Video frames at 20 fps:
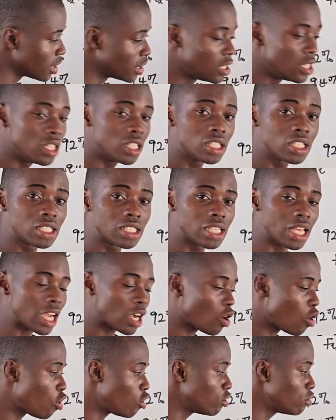The
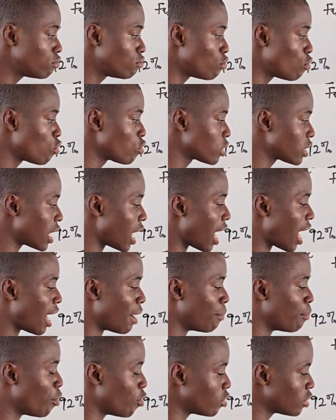second most
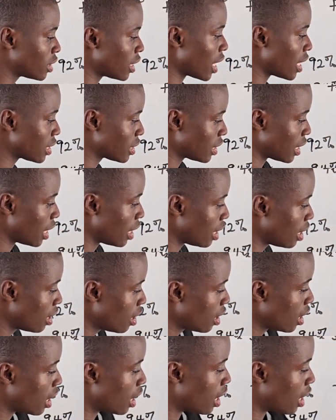abundant
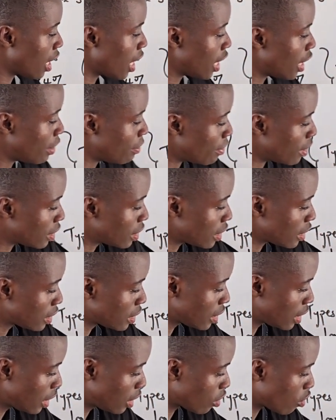element
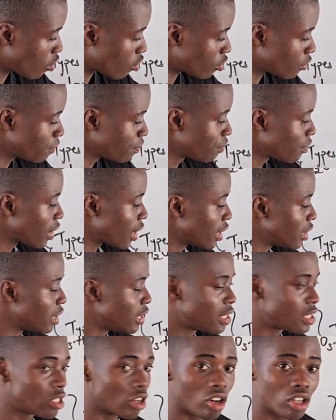is silicon.
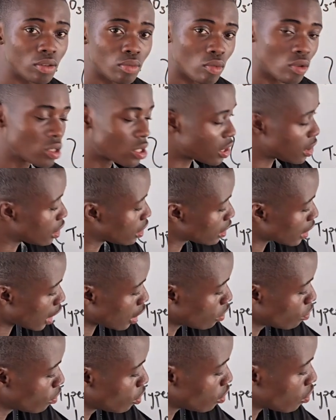The third most is
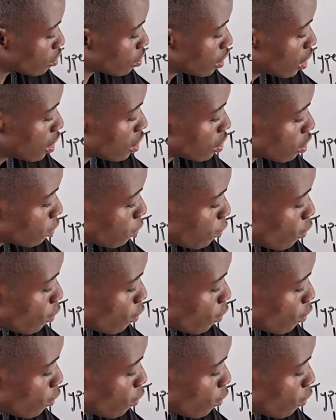aluminium. The